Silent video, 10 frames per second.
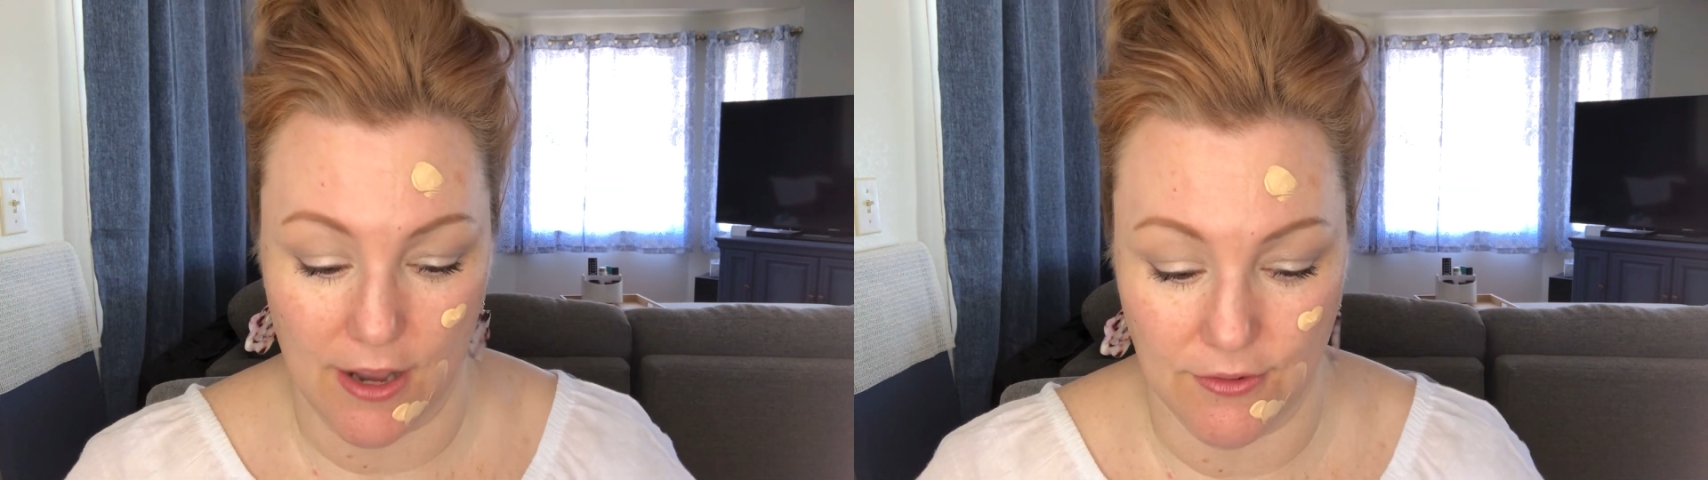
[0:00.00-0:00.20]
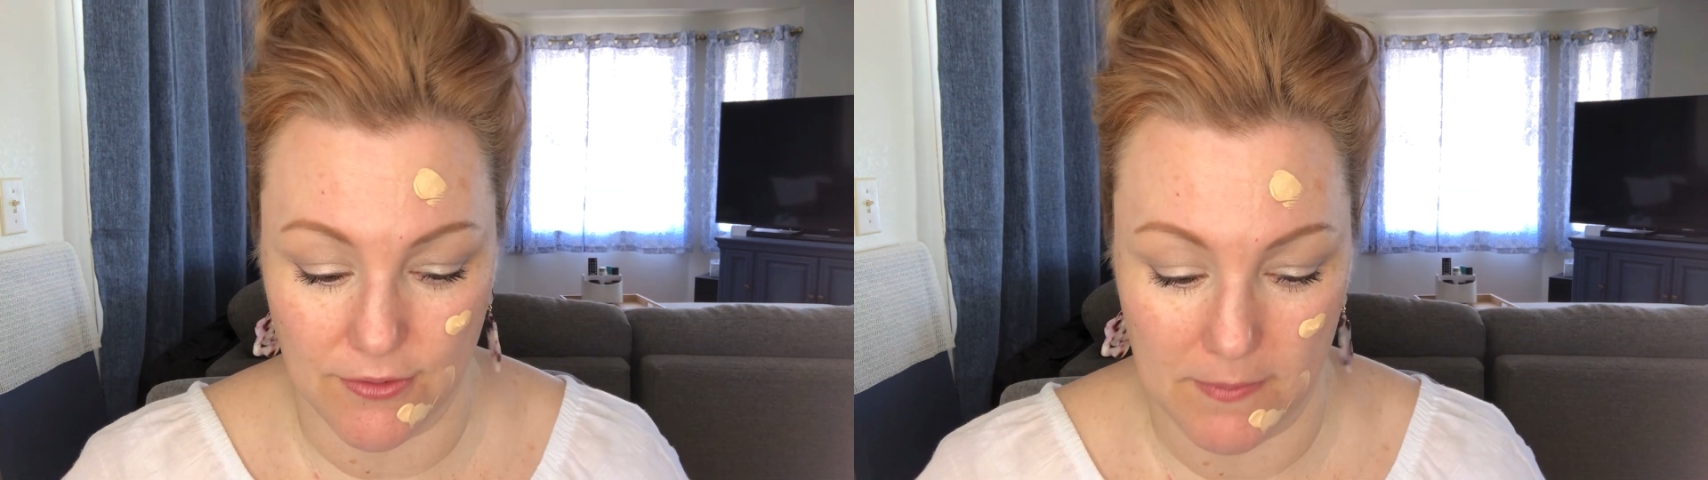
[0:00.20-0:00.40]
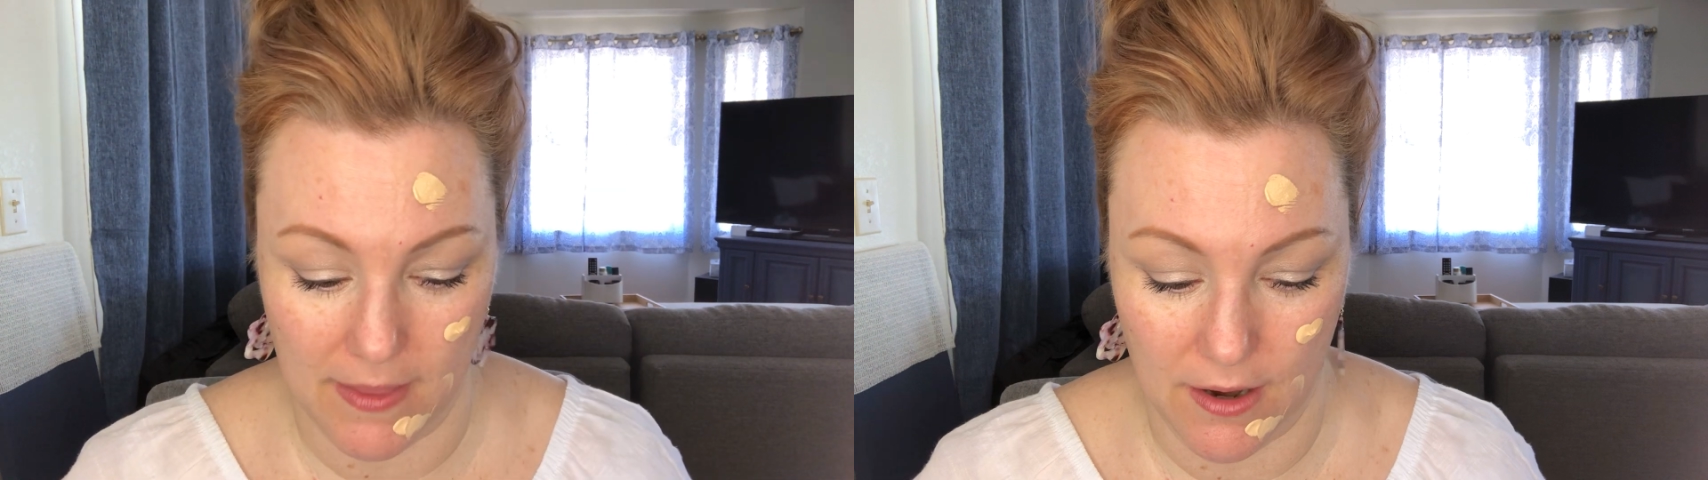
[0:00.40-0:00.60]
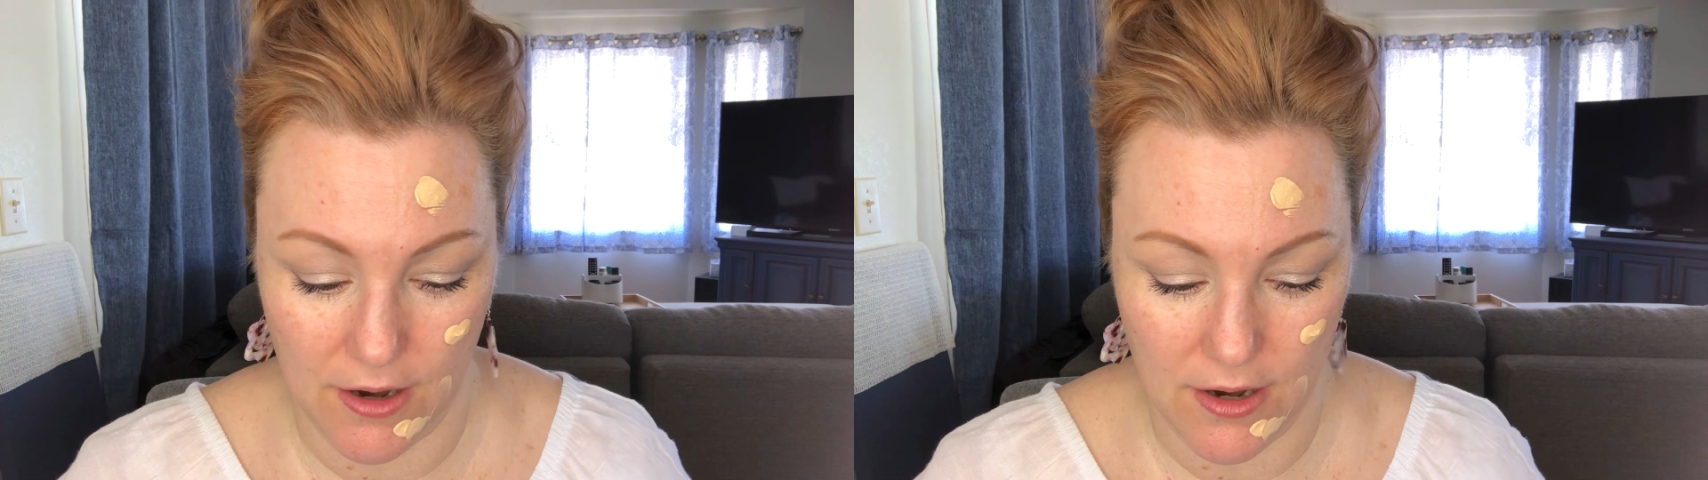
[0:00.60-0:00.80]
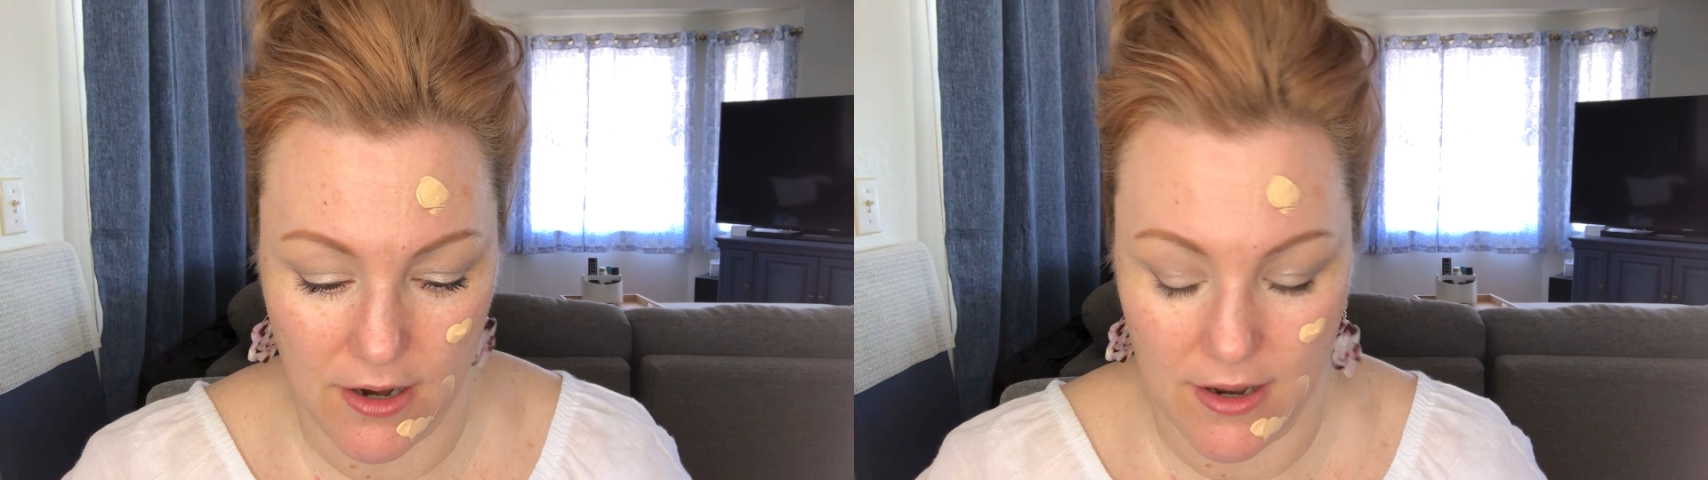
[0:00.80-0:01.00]
out from
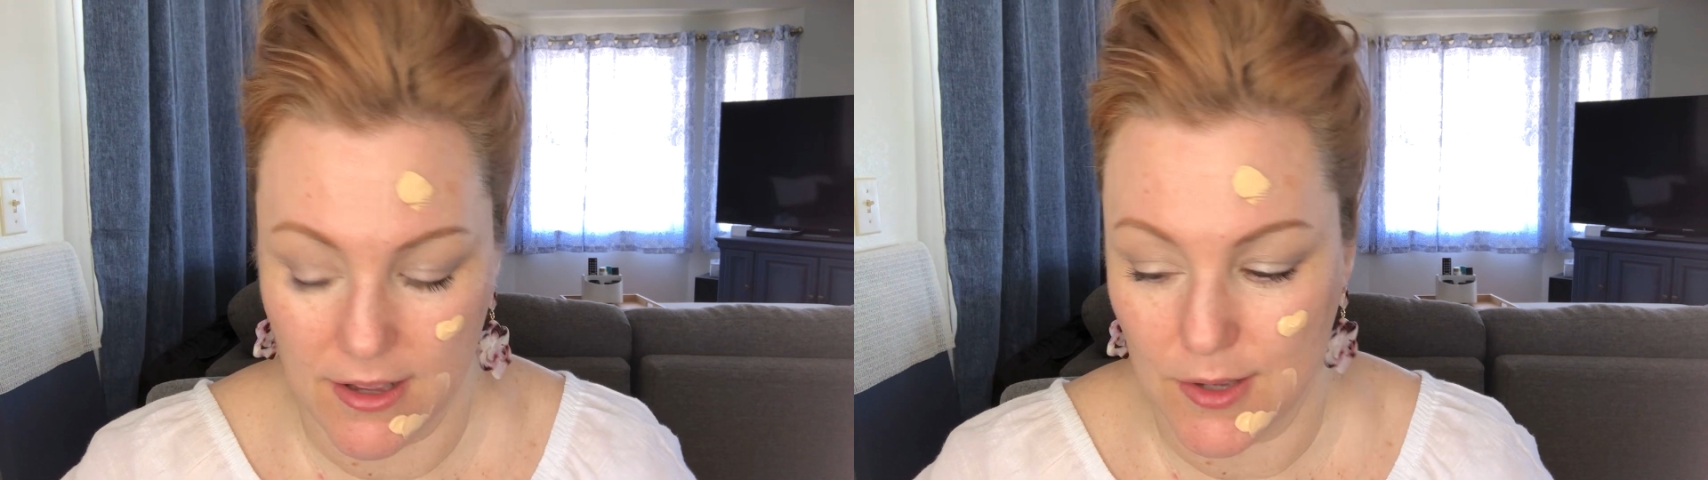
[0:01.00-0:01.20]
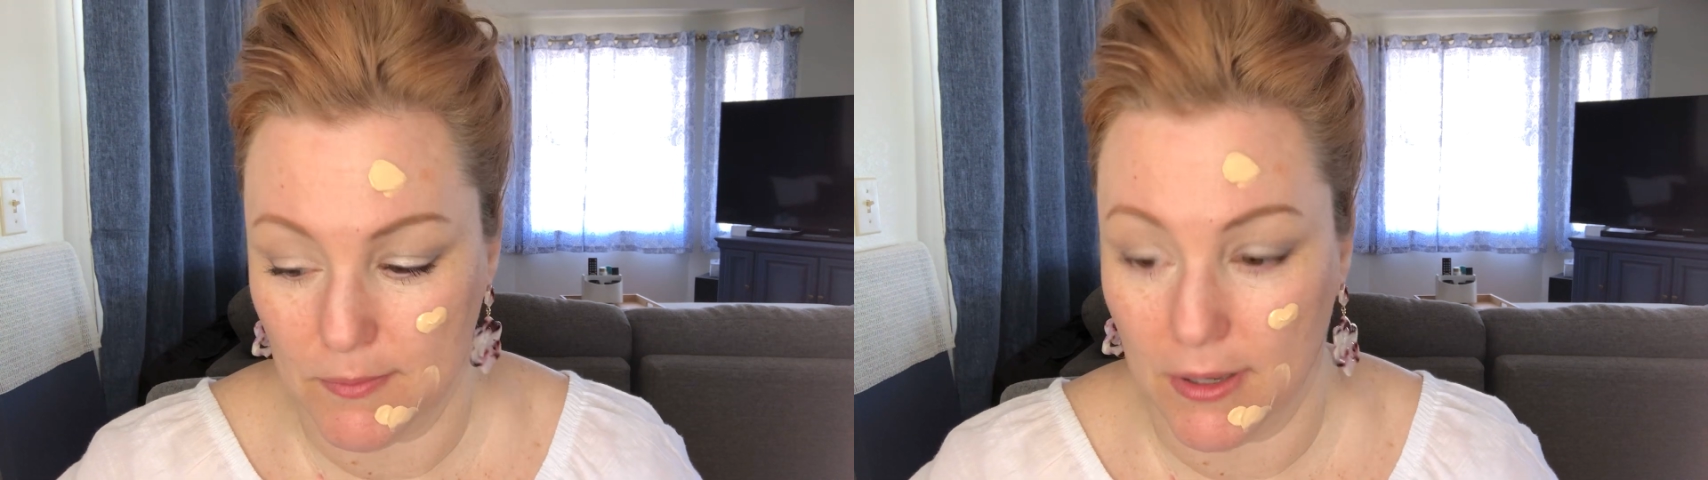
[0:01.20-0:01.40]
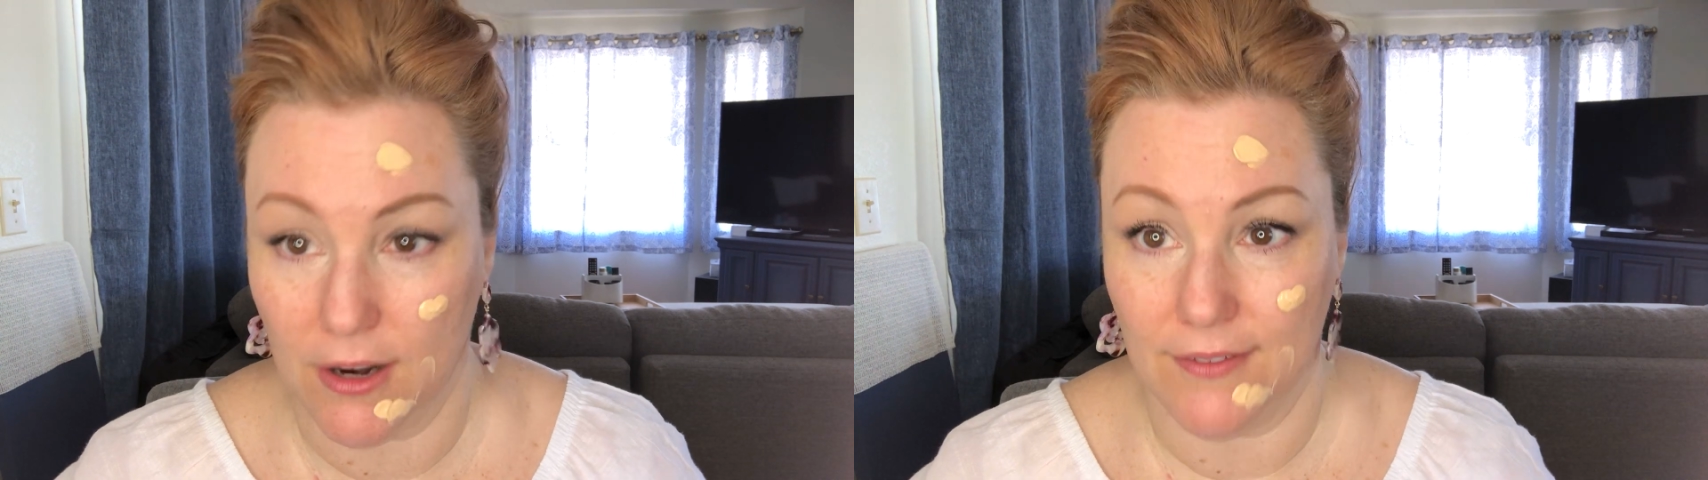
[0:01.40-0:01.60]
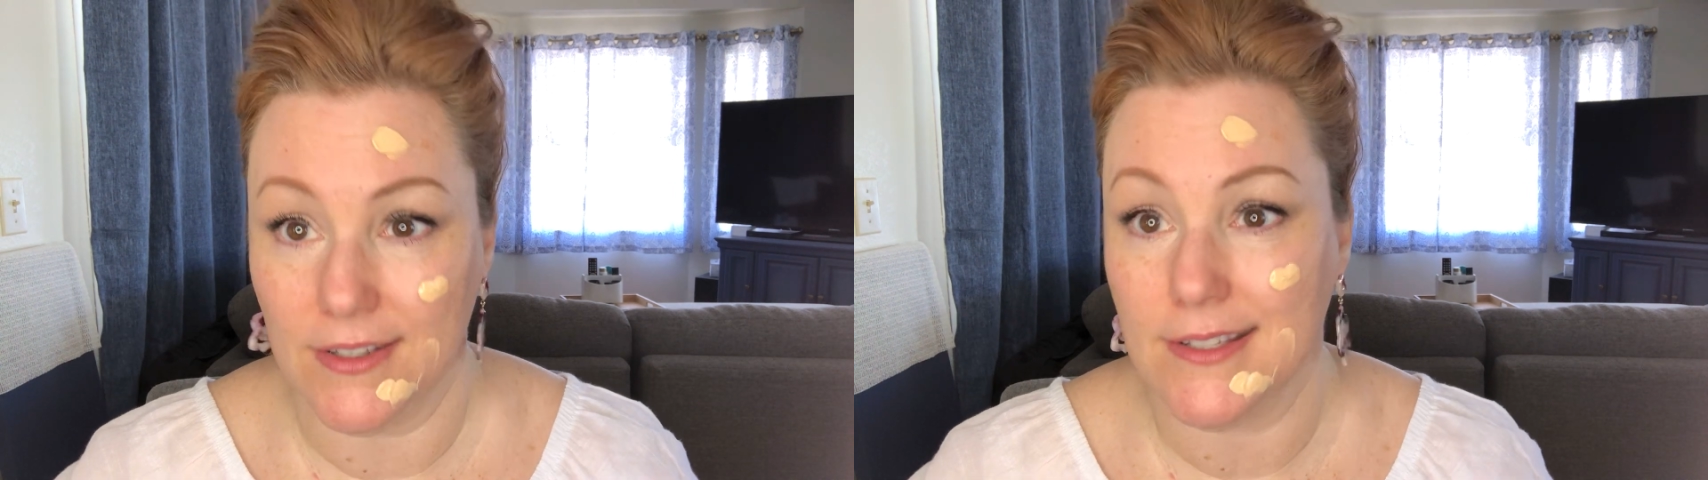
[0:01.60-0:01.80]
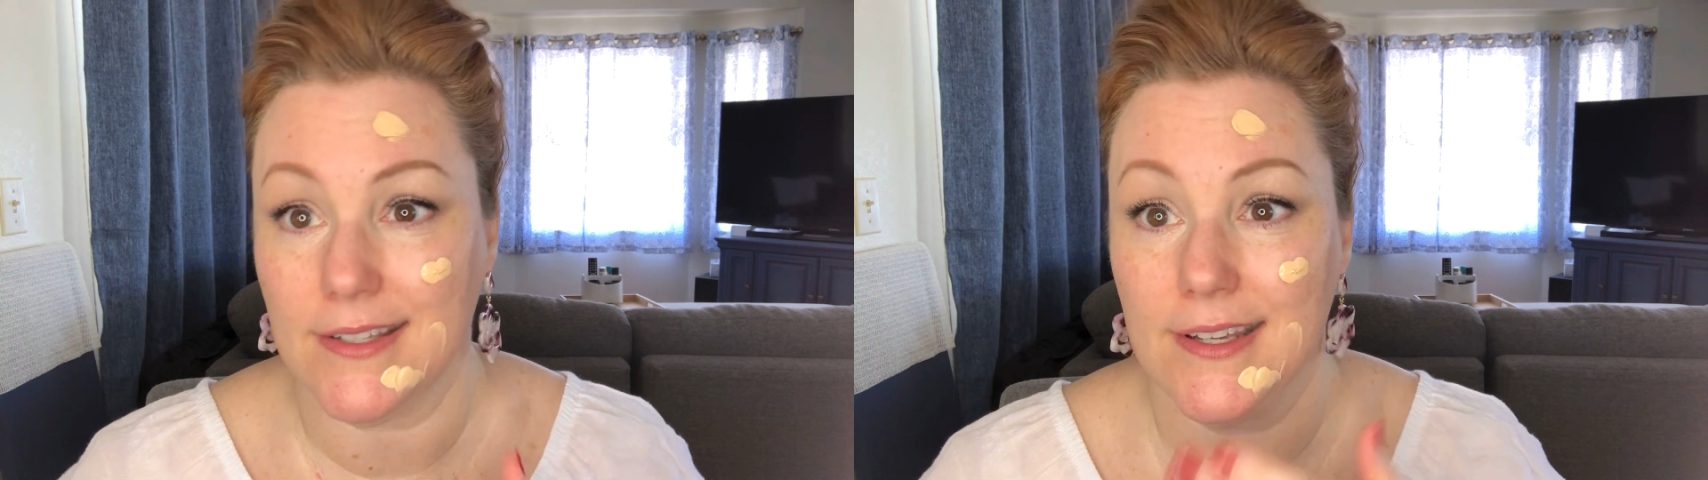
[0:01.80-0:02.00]
there, but
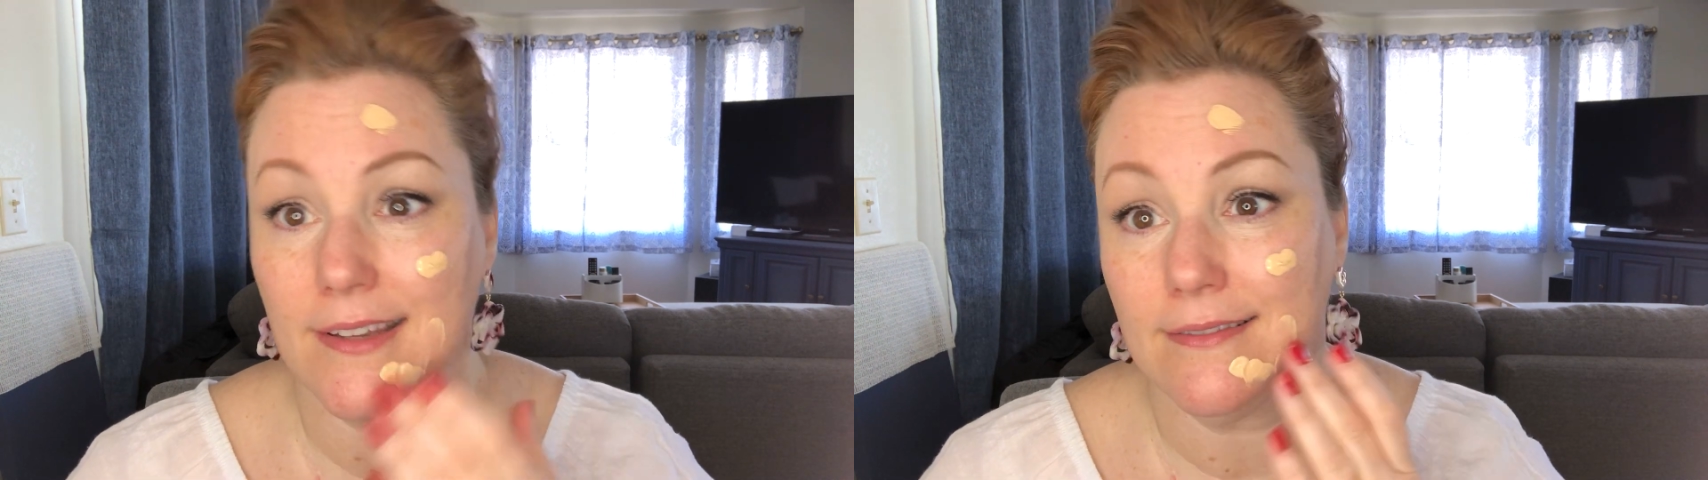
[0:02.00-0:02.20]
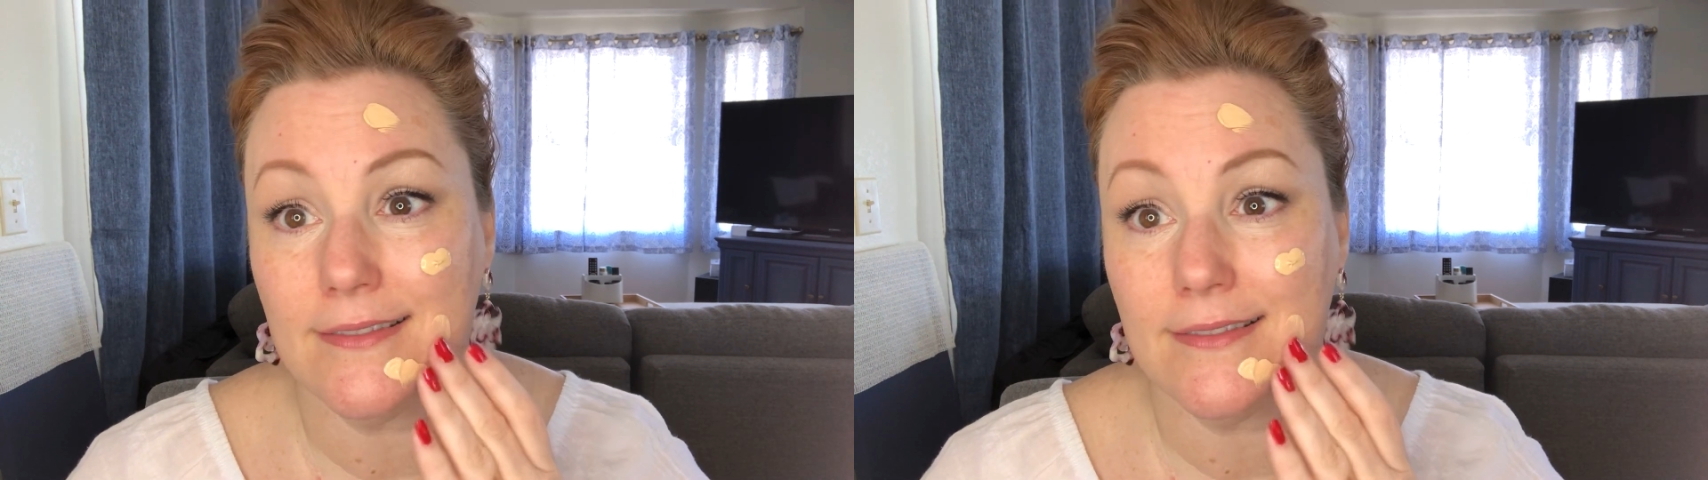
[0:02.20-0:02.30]
obviously